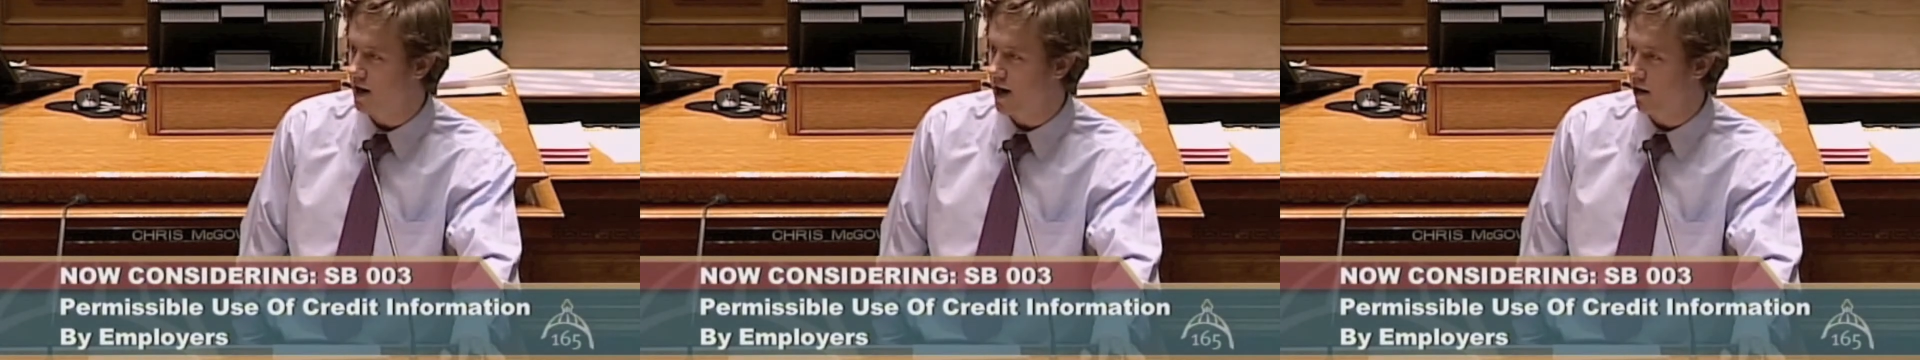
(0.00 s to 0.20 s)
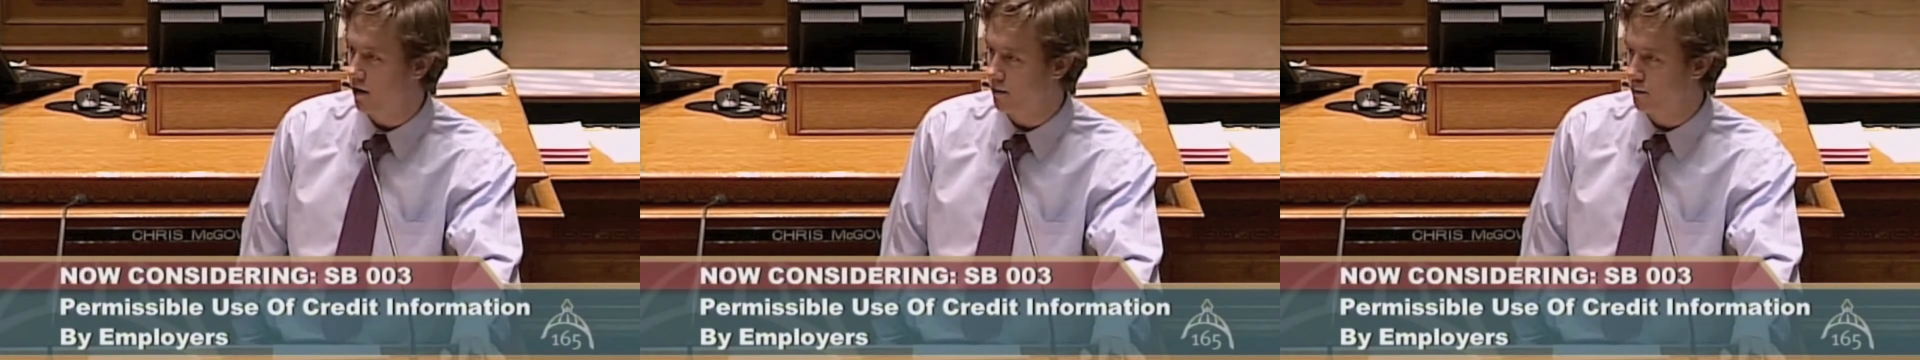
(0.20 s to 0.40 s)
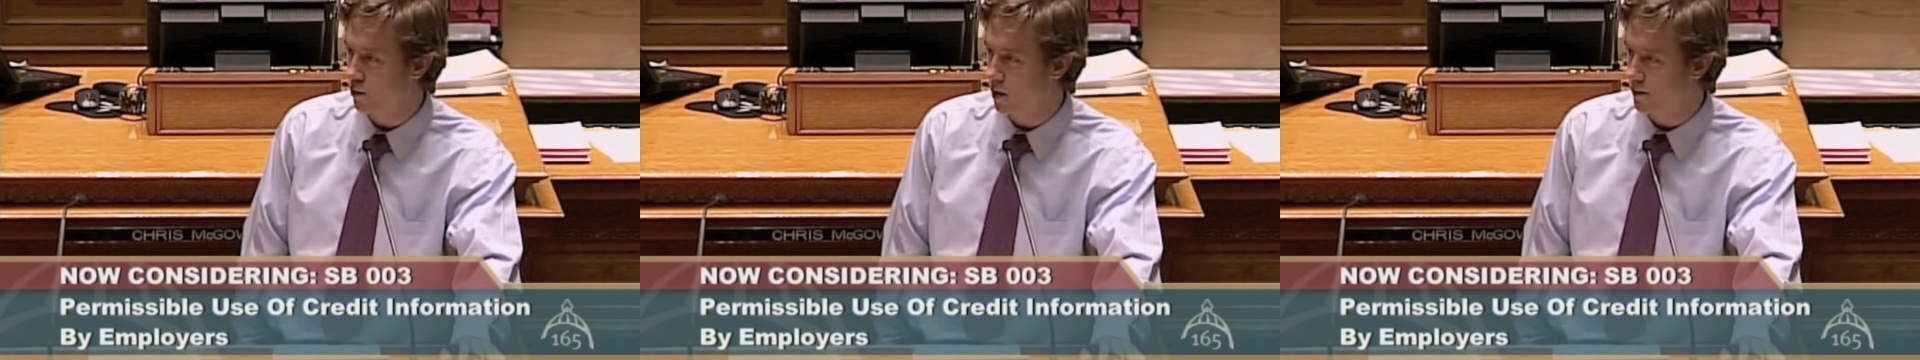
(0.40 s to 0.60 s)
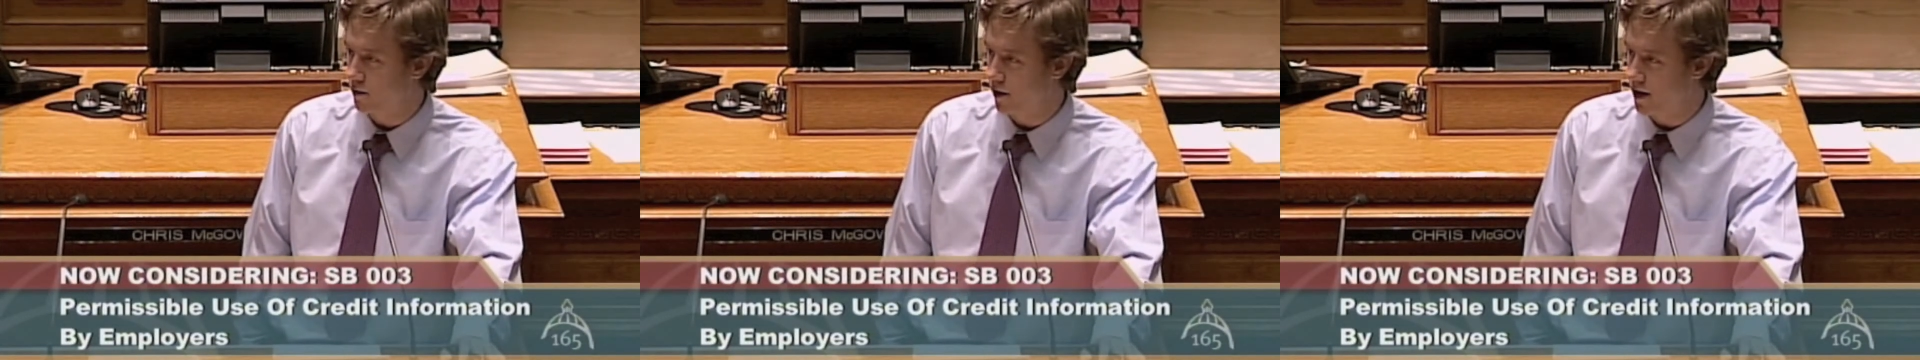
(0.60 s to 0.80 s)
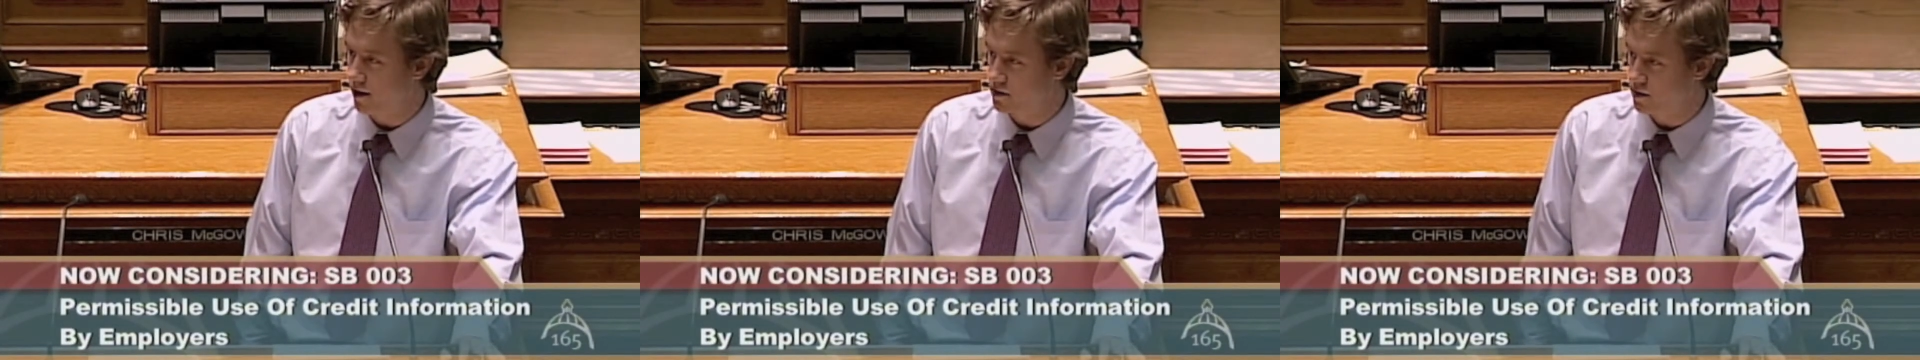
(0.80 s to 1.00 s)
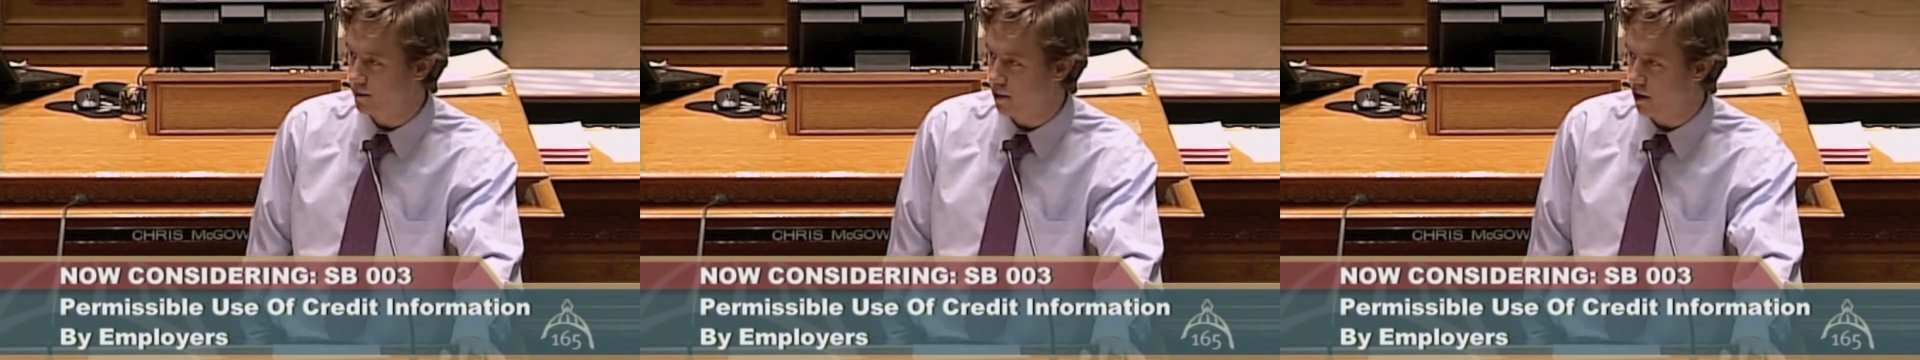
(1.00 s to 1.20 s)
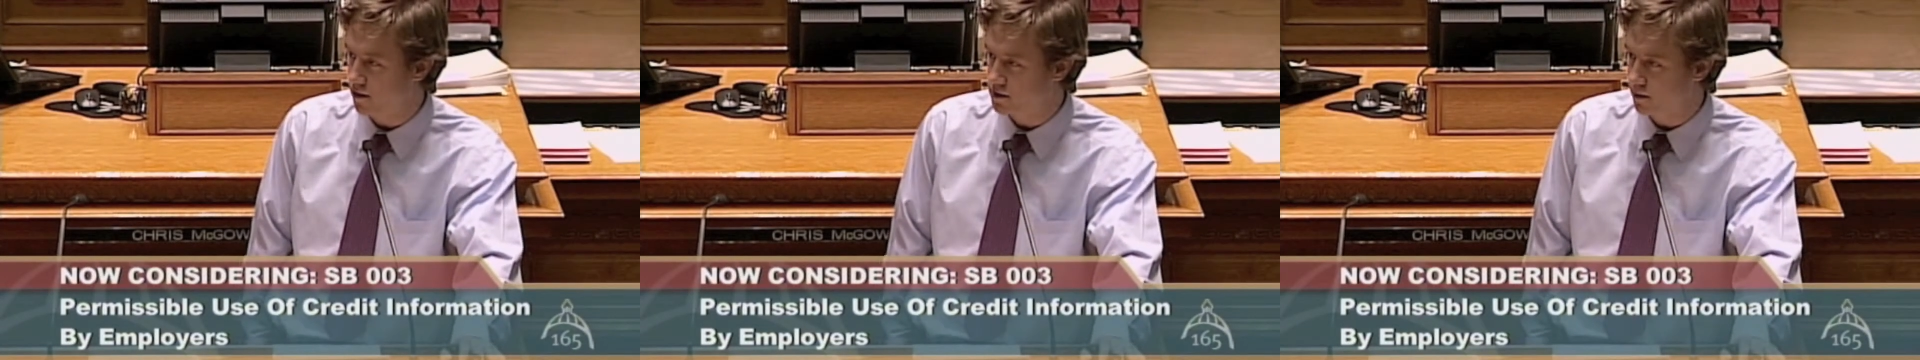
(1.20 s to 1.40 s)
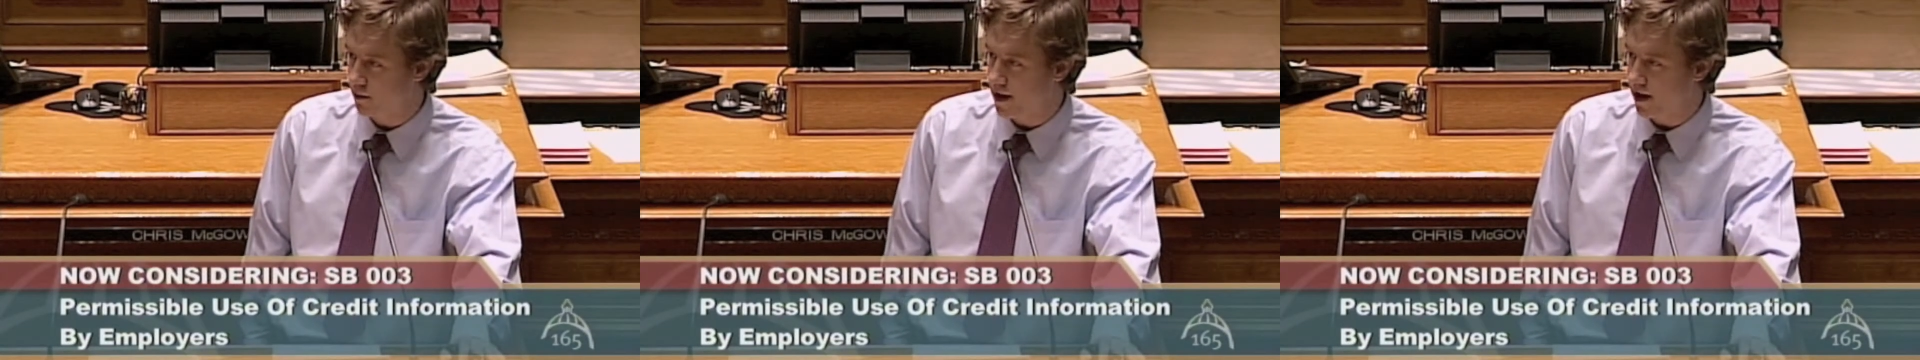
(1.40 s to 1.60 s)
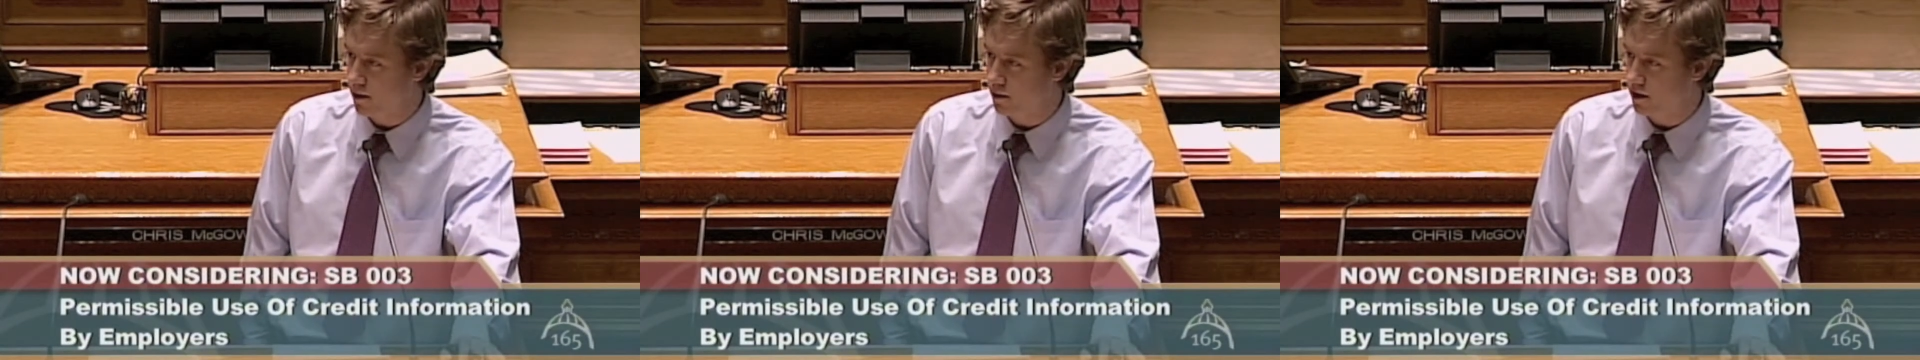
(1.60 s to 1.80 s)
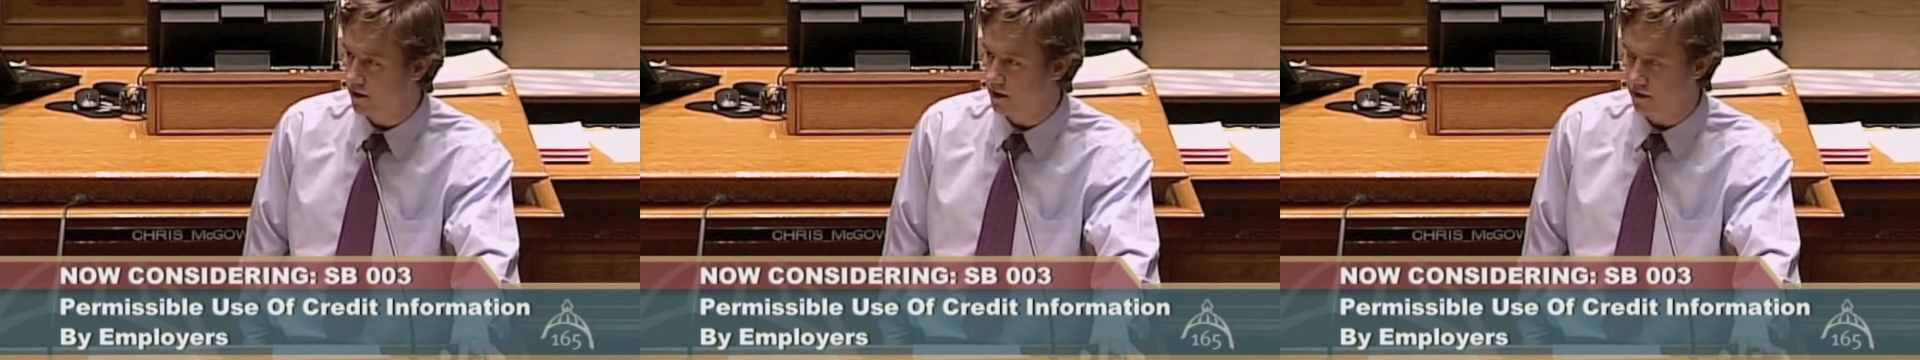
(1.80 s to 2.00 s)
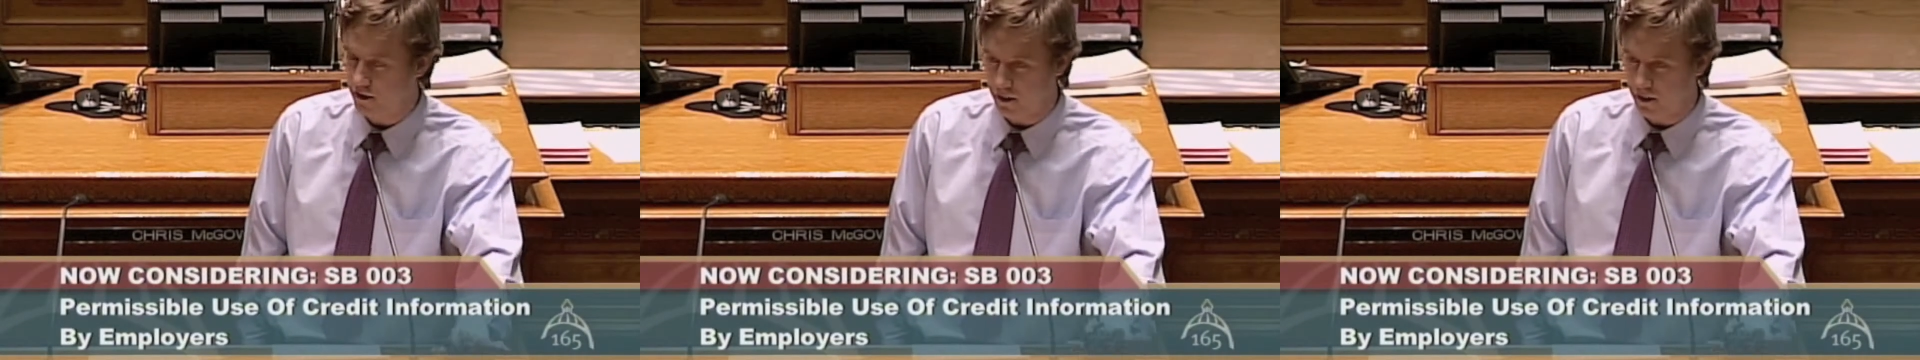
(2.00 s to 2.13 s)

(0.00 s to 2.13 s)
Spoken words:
higher unemployment rate in some parts of the black community than